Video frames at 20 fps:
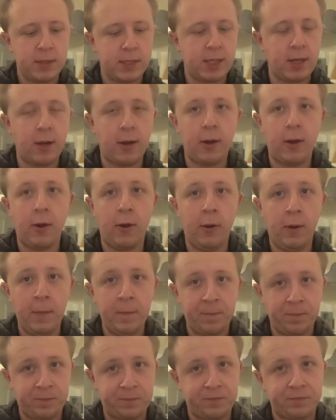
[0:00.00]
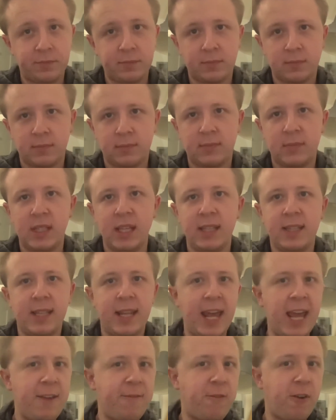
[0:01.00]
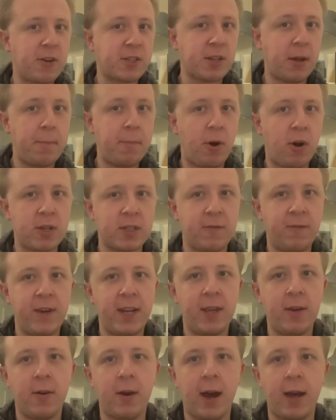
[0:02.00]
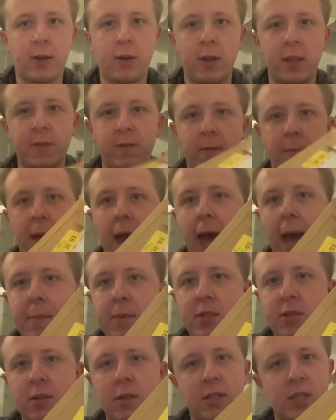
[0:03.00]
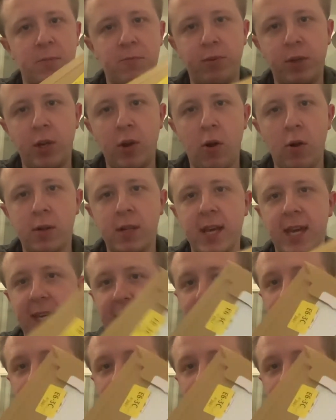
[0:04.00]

So today, first unboxing video, I got this from Amazon, just pre-ordered it.